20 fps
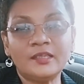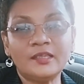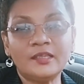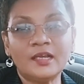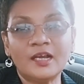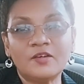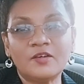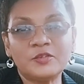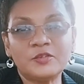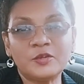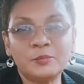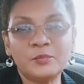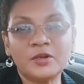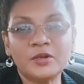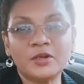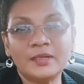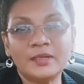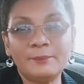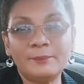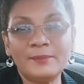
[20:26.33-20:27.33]
You have to
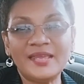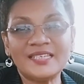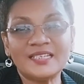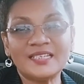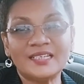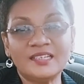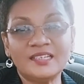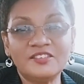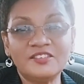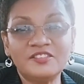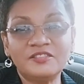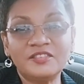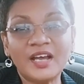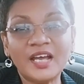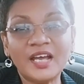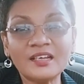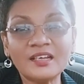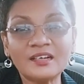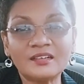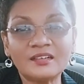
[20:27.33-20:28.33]
burn the metal in the
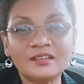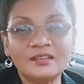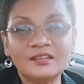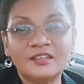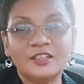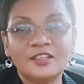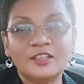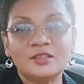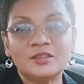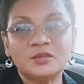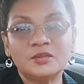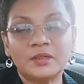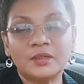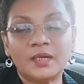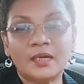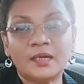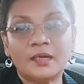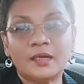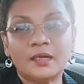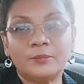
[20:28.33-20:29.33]
fire to
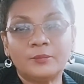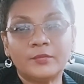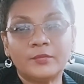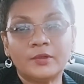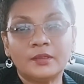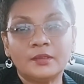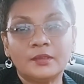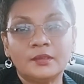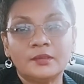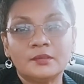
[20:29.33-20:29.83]
um